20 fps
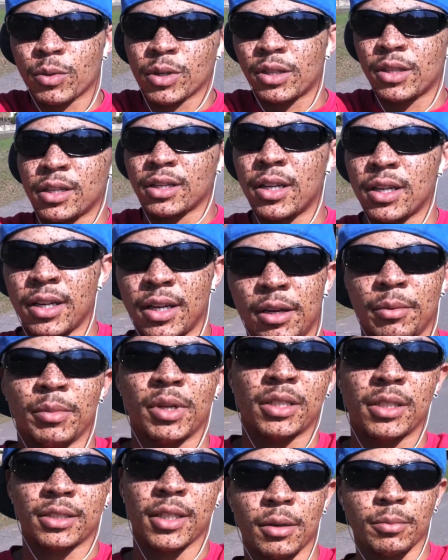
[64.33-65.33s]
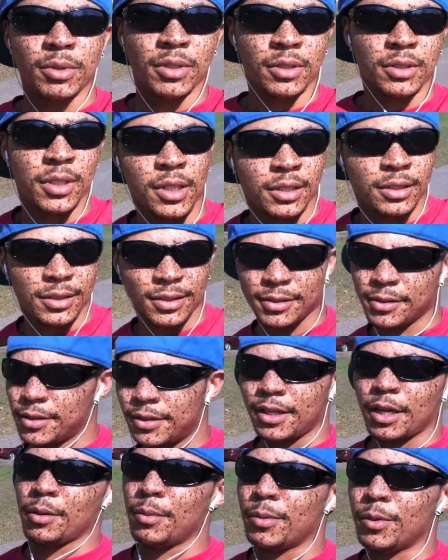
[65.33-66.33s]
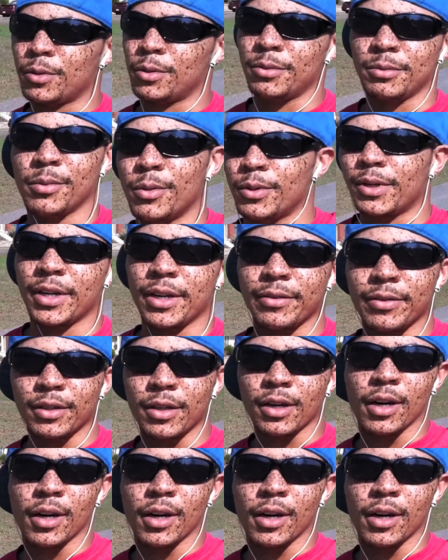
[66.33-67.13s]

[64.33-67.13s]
with the image stabilizer, stable, whatever,